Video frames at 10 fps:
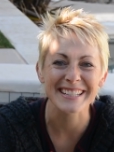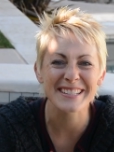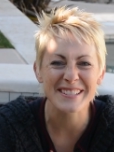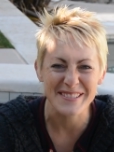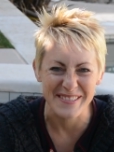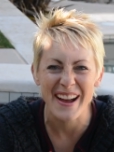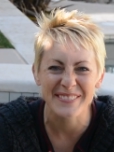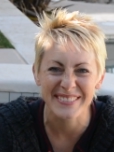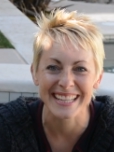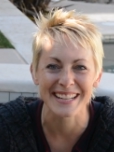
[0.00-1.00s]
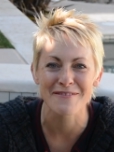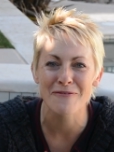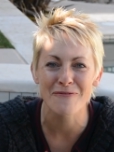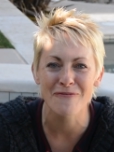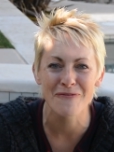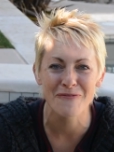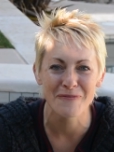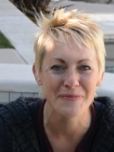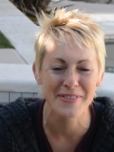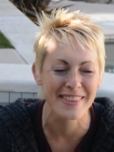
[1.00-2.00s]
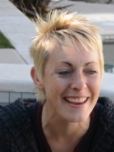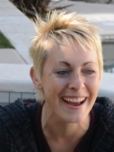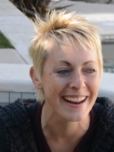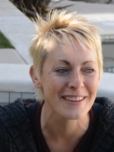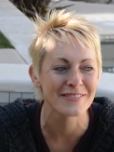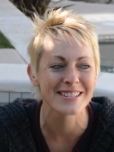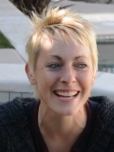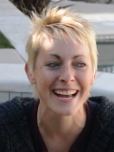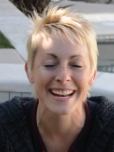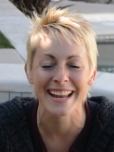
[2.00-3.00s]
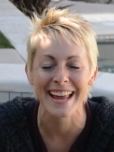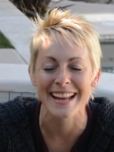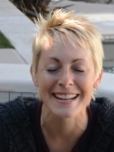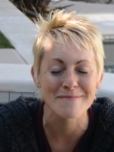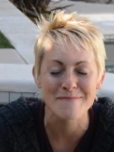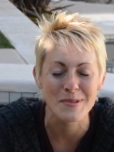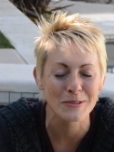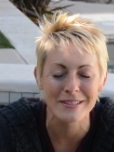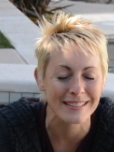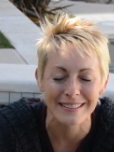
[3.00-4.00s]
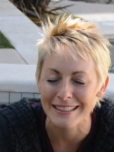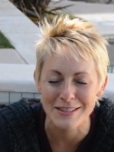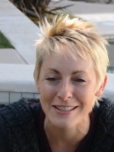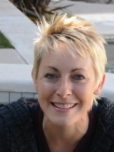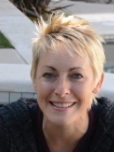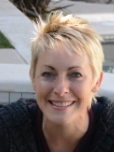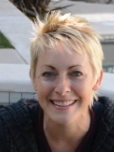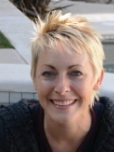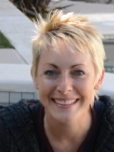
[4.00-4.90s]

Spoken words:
extravagant thing I'd ever done and most delicious,